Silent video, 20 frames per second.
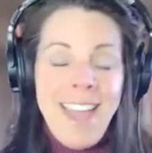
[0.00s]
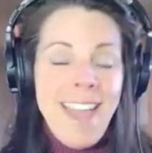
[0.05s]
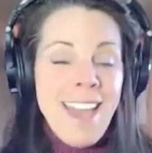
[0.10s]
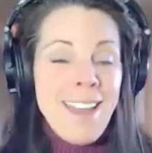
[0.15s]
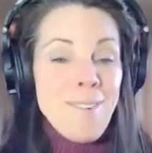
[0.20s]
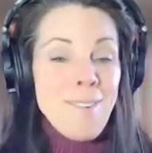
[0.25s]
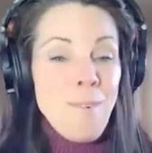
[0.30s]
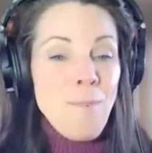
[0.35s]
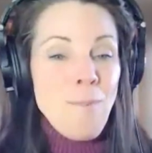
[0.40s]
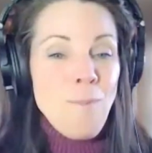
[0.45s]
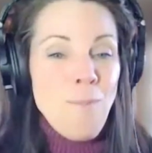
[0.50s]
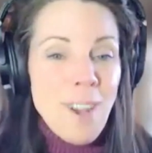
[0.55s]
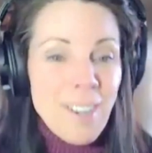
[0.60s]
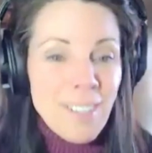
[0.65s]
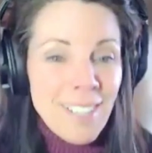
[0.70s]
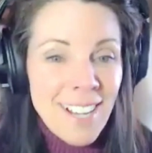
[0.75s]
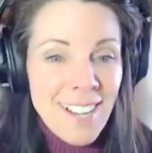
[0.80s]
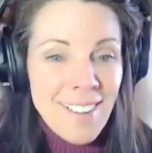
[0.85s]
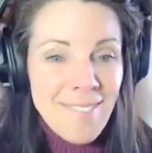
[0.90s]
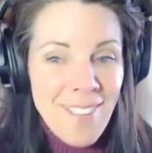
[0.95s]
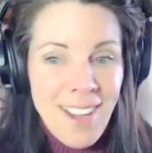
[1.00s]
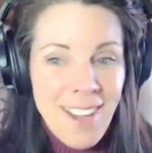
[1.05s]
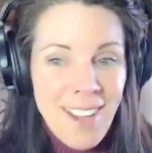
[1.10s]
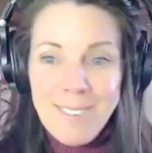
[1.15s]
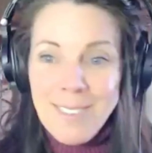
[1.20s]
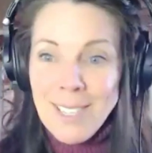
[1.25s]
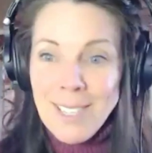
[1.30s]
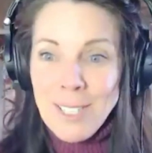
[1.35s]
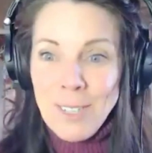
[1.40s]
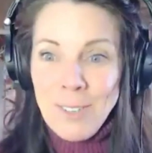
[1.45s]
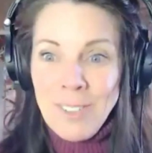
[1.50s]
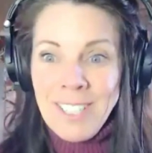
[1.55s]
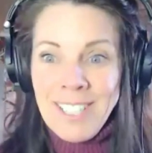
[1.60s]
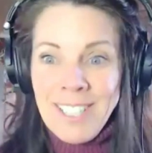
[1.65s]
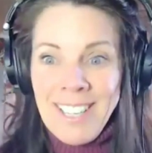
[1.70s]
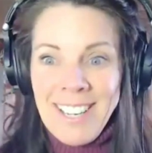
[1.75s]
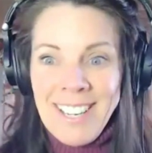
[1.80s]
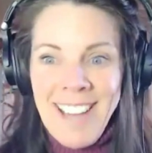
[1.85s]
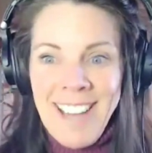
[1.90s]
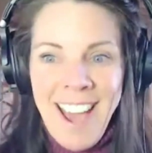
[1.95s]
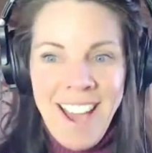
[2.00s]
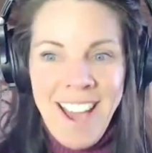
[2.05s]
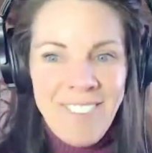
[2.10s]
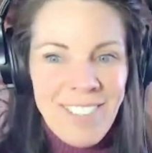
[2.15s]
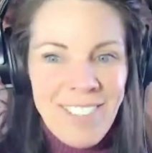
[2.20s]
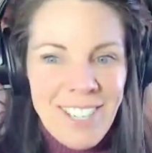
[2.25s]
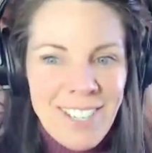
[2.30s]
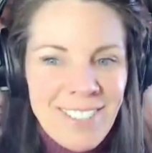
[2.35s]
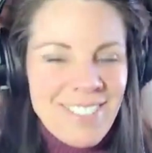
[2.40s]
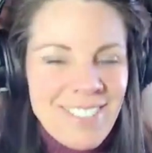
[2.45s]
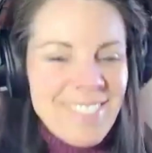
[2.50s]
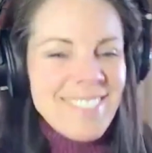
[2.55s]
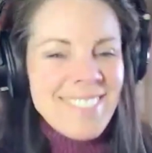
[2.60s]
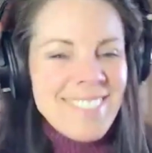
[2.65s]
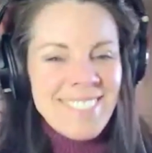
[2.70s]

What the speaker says: And welcome. I'm so excited to have you.